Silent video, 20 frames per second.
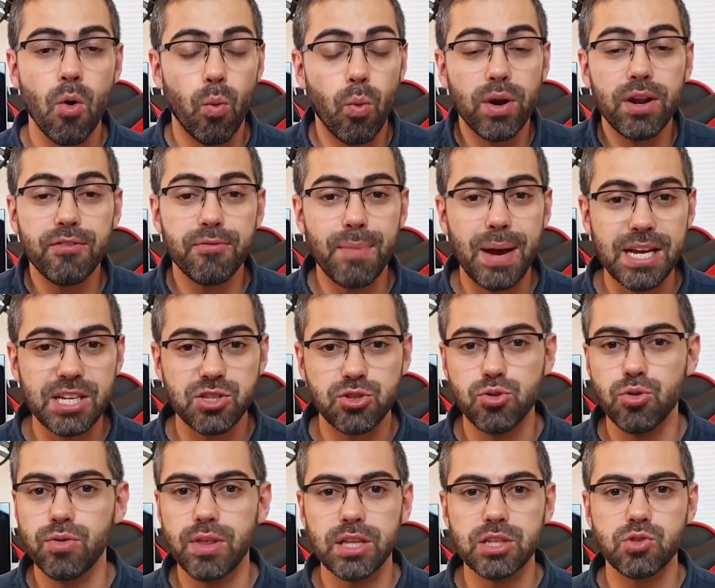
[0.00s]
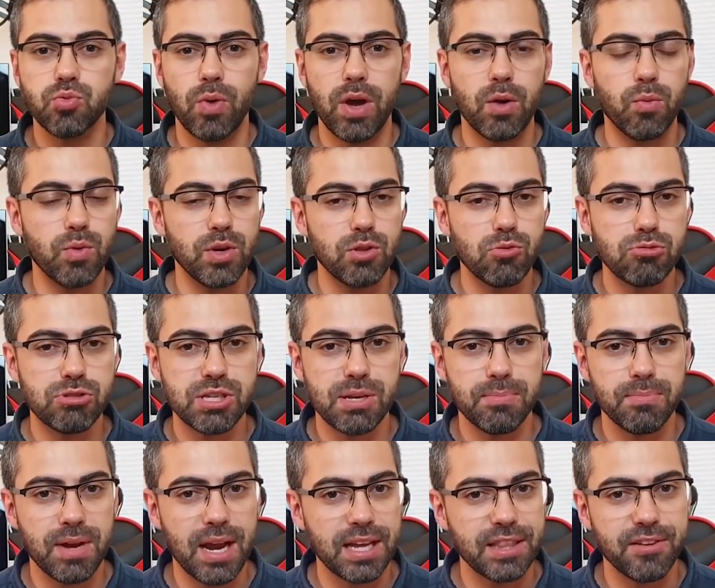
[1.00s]
one of my students where we do
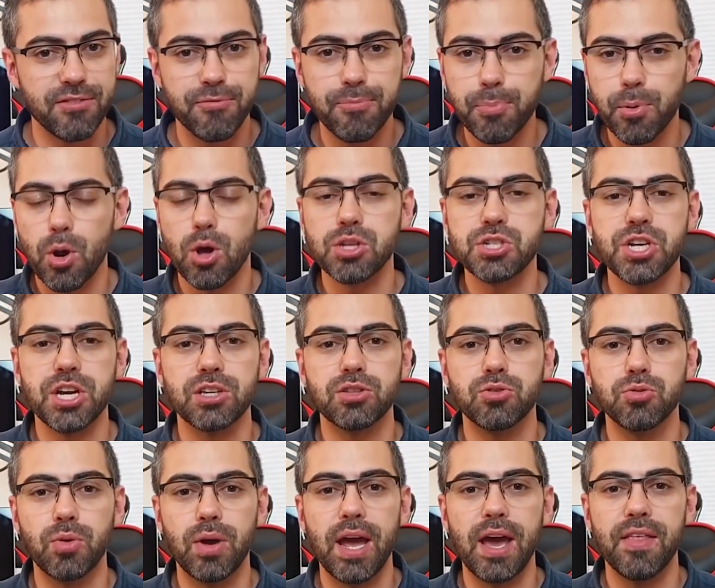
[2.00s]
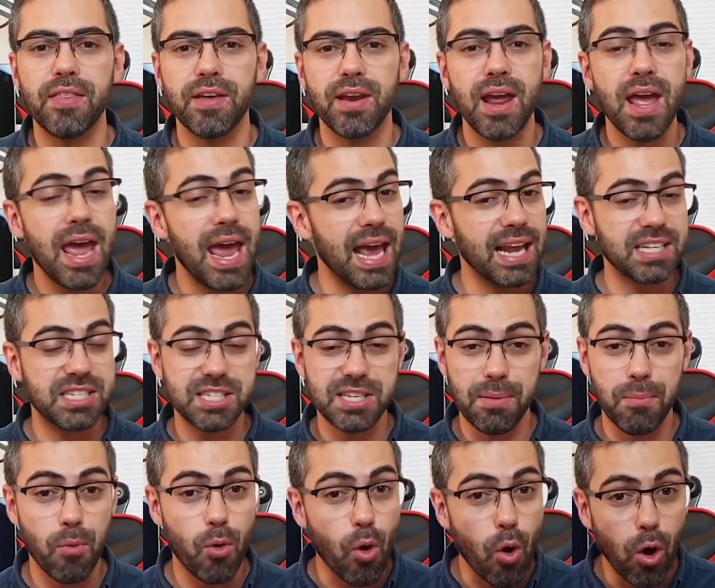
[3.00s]
some kind of project together and
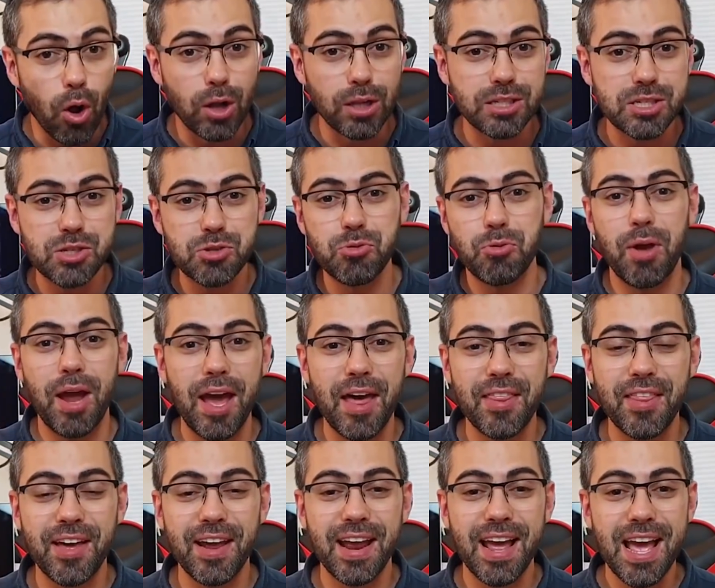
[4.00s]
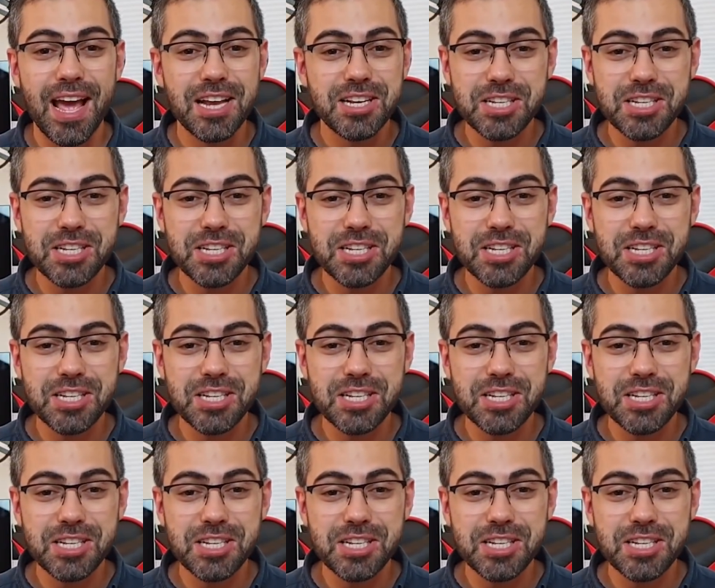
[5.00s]
some calls together,